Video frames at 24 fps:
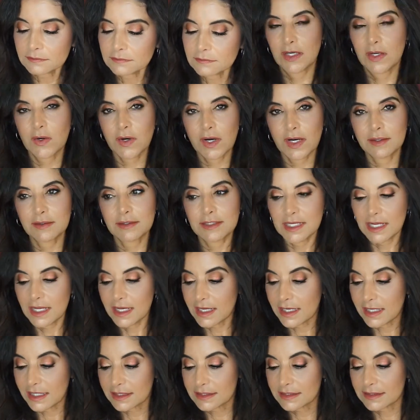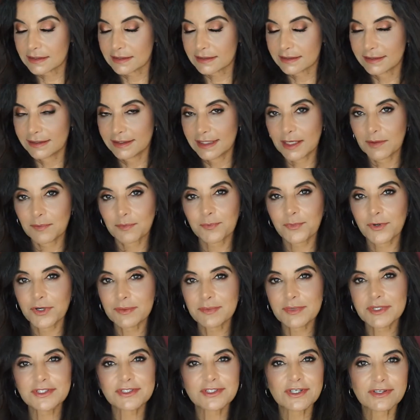All right, next. Now,
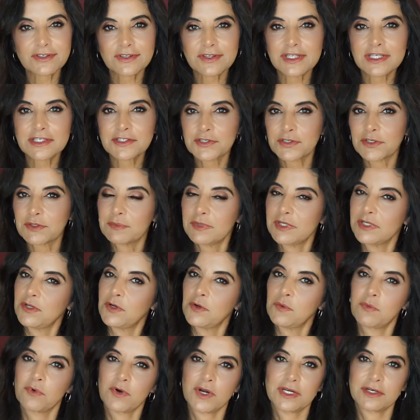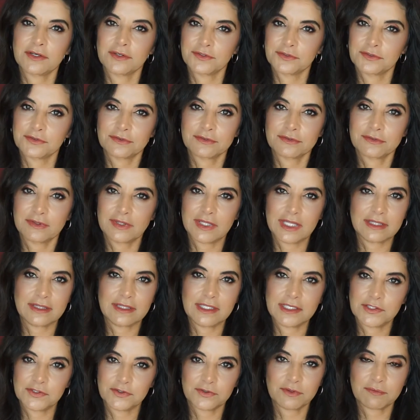pretty much all of these are going to be no-brainers that
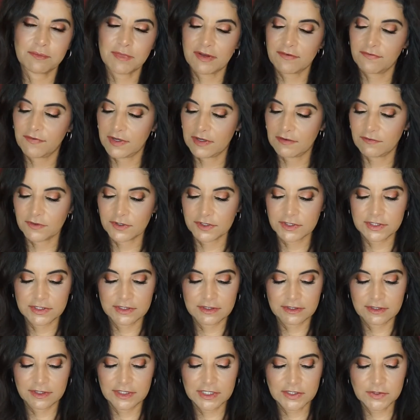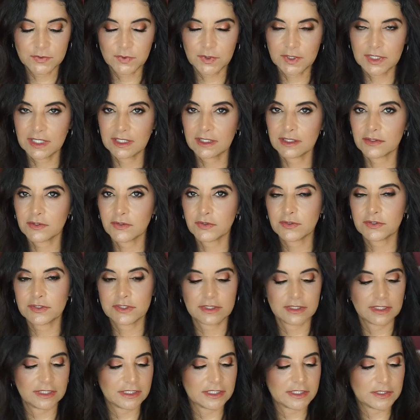these are in my favorites. This one here,
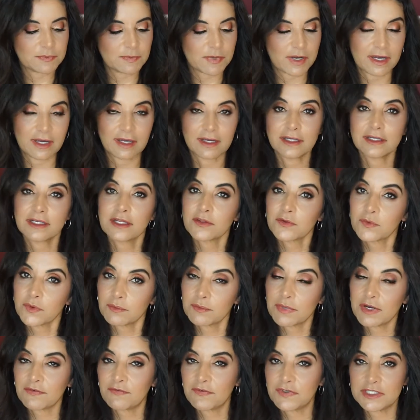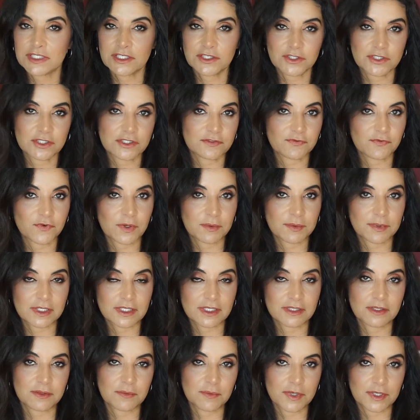it's by another one by Physicians
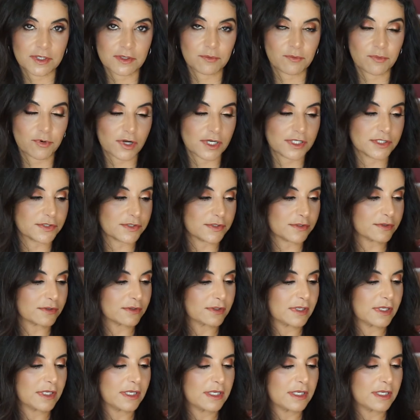Formula, the Butter Bronzer.